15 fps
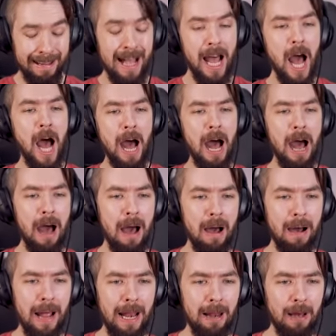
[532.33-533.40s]
Oh, ho, ho,
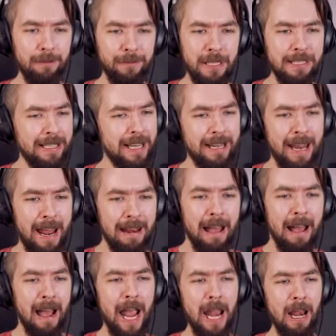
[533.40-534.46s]
I love to see that!
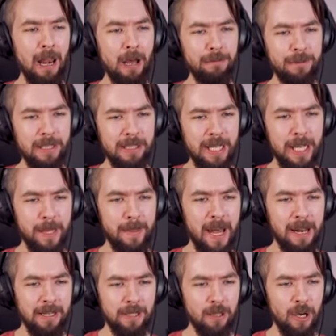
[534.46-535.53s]
I love to see the
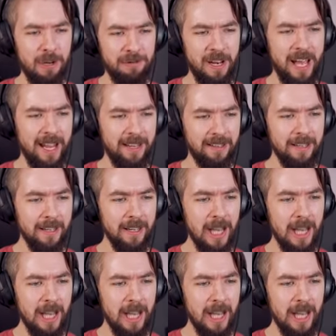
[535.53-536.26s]
bodies go flying!